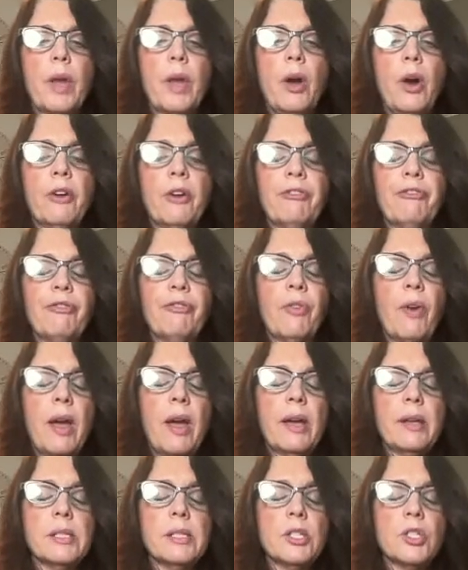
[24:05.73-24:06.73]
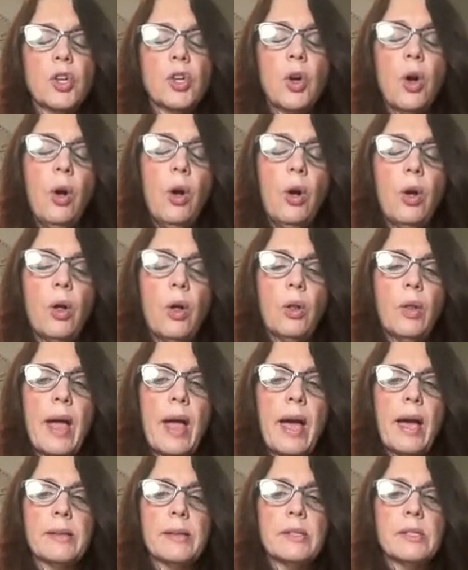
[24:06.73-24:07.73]
Our friend Nicole
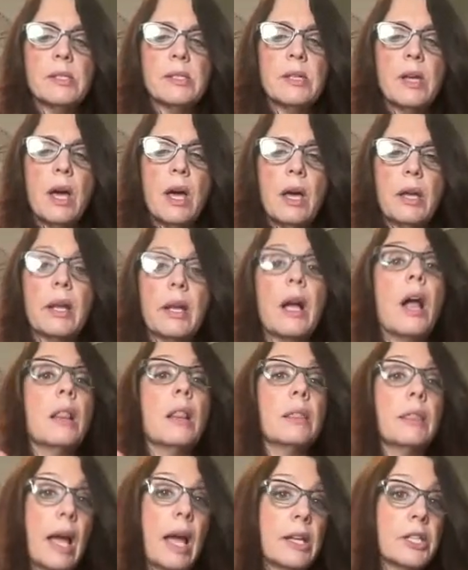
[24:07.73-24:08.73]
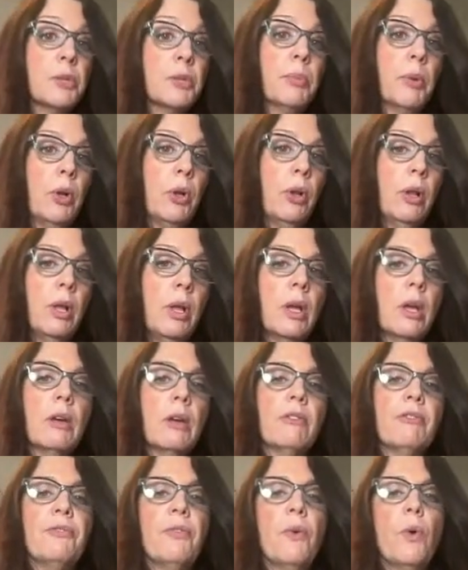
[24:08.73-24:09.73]
has done collectible
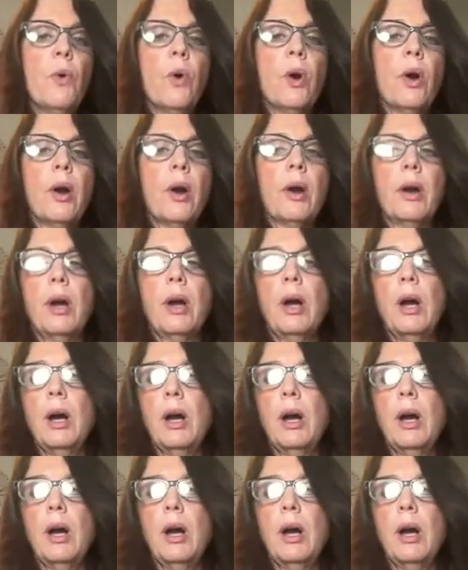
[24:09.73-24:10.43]
for